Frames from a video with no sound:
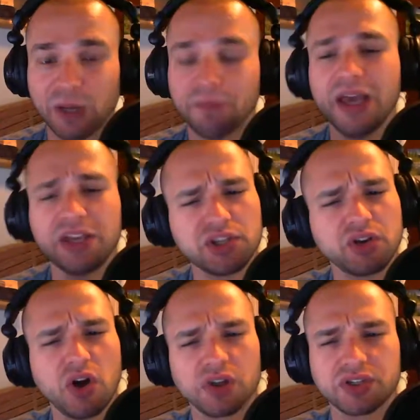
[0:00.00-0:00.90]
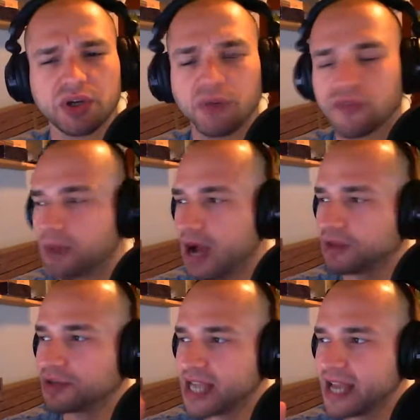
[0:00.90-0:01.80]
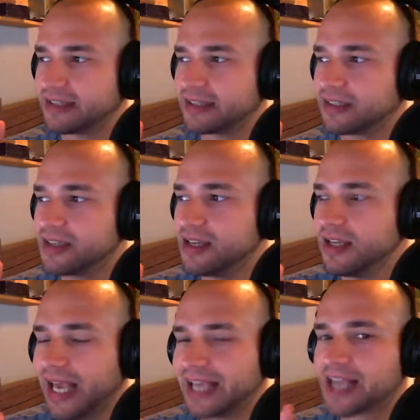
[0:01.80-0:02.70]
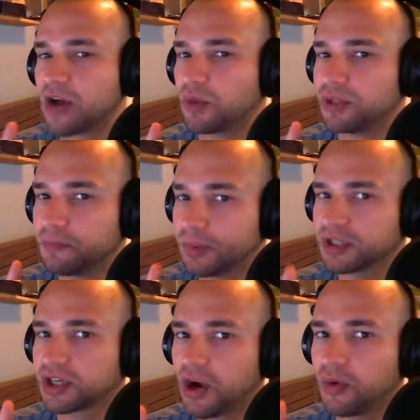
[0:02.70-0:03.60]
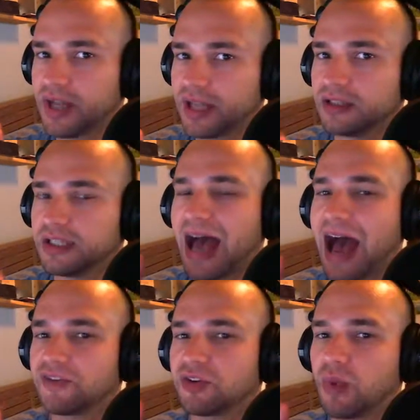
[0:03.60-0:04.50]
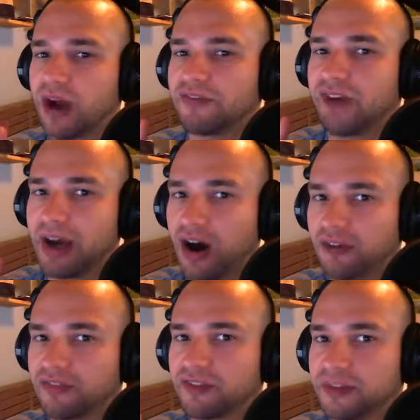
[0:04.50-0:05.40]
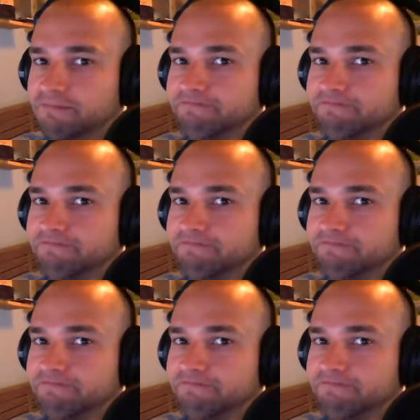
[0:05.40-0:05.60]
Make sure also, from my understanding, is that when you put the code in, you have your Wi-Fi off.